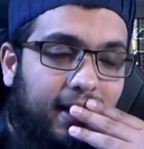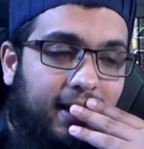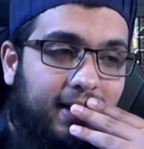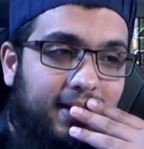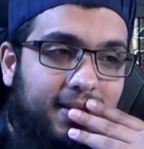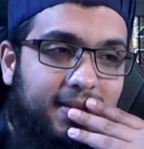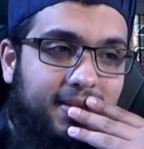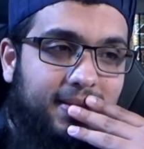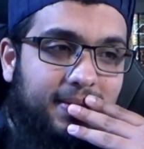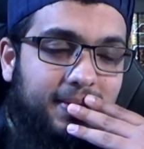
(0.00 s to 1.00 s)
And
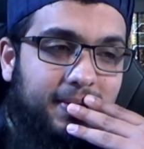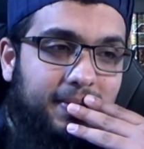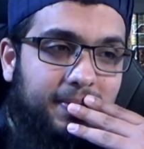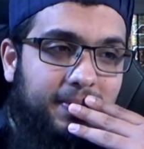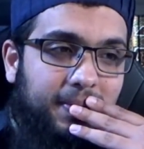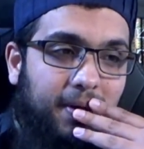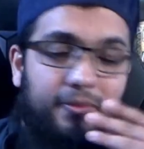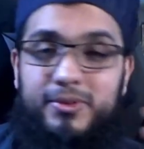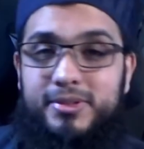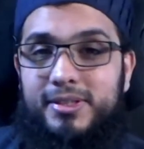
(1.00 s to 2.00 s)

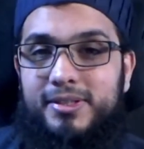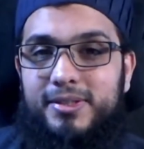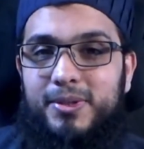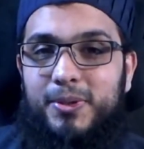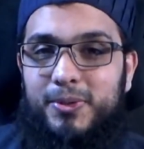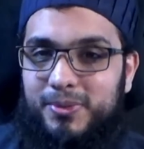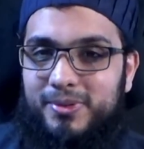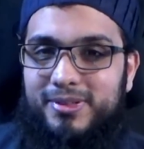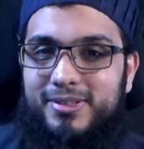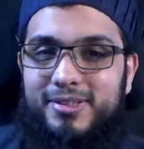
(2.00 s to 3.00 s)
obviously,
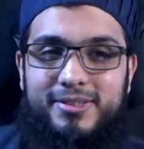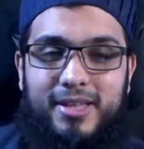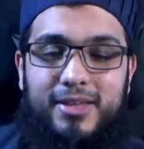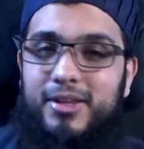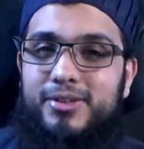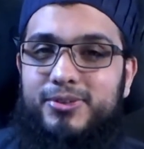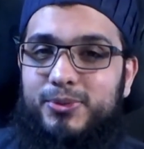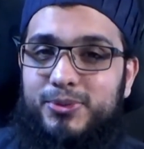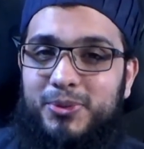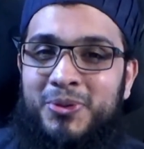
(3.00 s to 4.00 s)
the answer
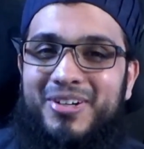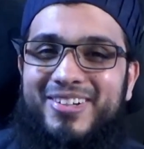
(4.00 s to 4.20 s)
was no.